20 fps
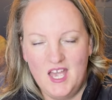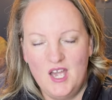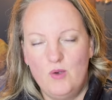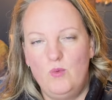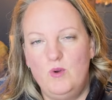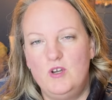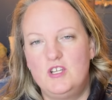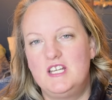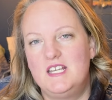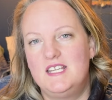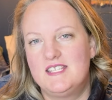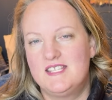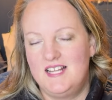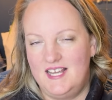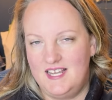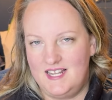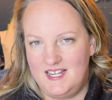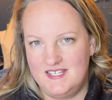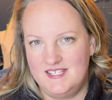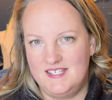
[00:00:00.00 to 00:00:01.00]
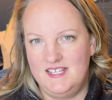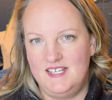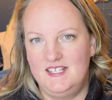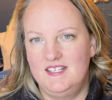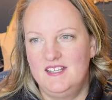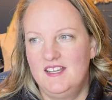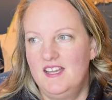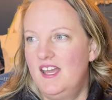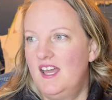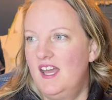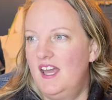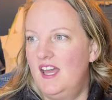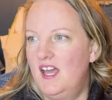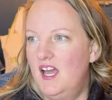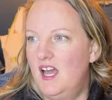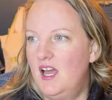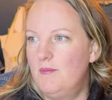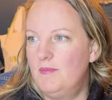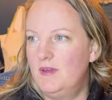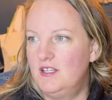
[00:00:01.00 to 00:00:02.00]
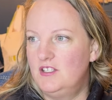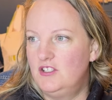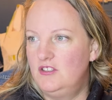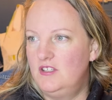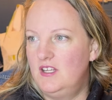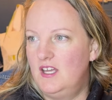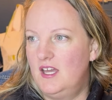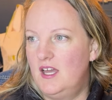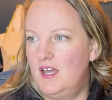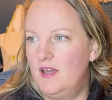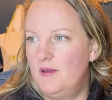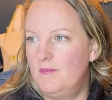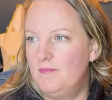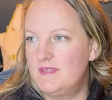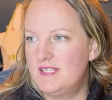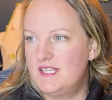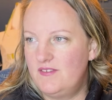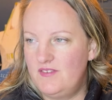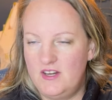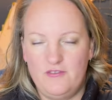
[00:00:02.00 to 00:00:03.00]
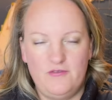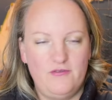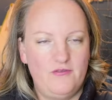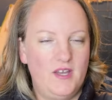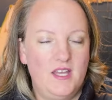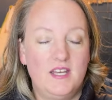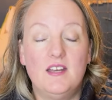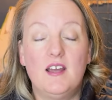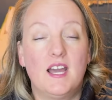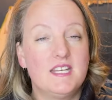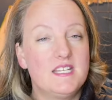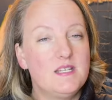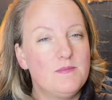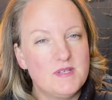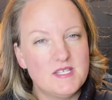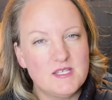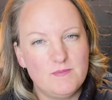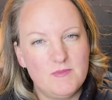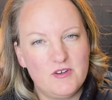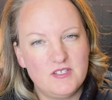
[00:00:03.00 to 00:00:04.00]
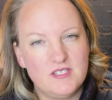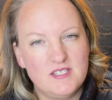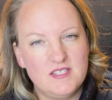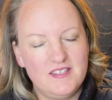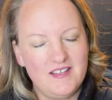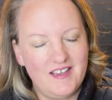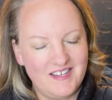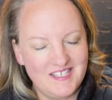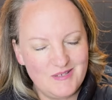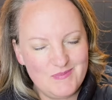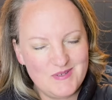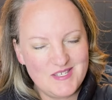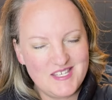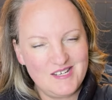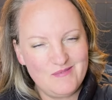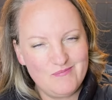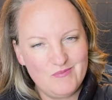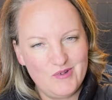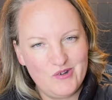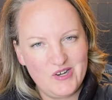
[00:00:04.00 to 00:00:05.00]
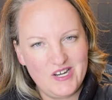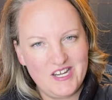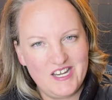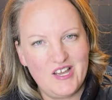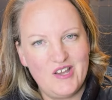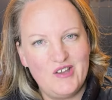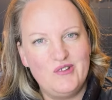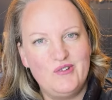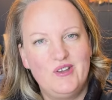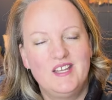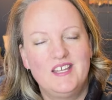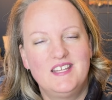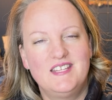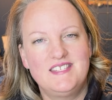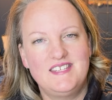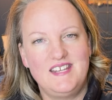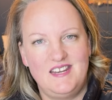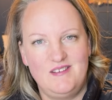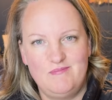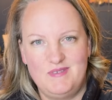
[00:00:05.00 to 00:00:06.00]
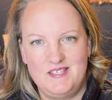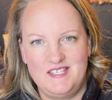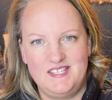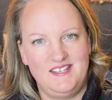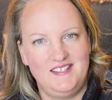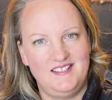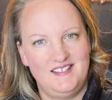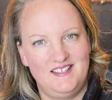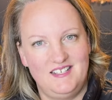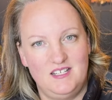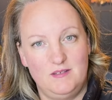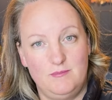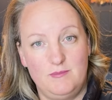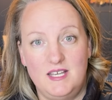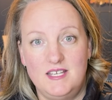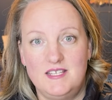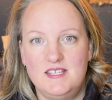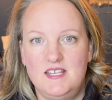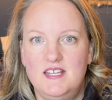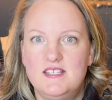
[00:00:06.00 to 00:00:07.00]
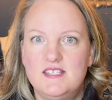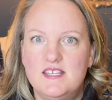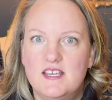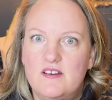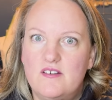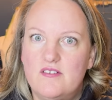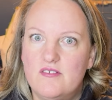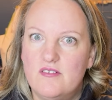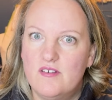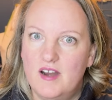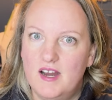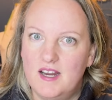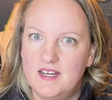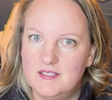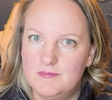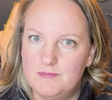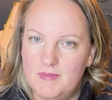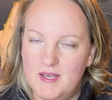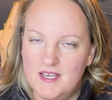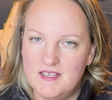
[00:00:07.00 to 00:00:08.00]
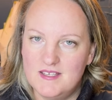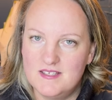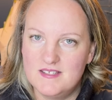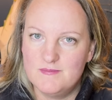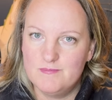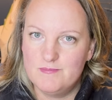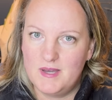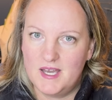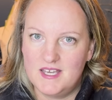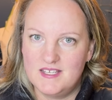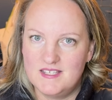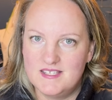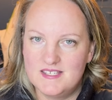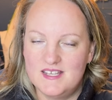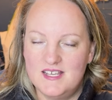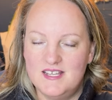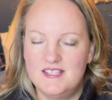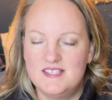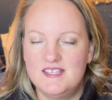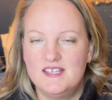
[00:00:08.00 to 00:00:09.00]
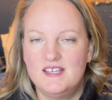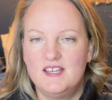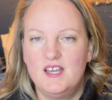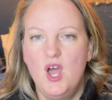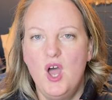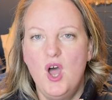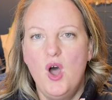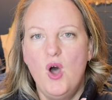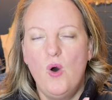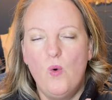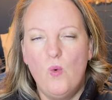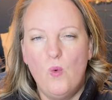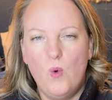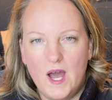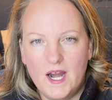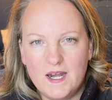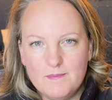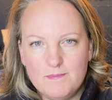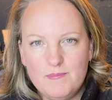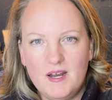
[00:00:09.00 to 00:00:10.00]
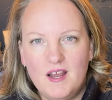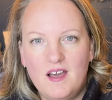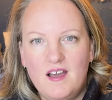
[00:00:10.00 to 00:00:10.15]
which is, like I said, a 90% merino, 10% linen base. It's a great base. It's a one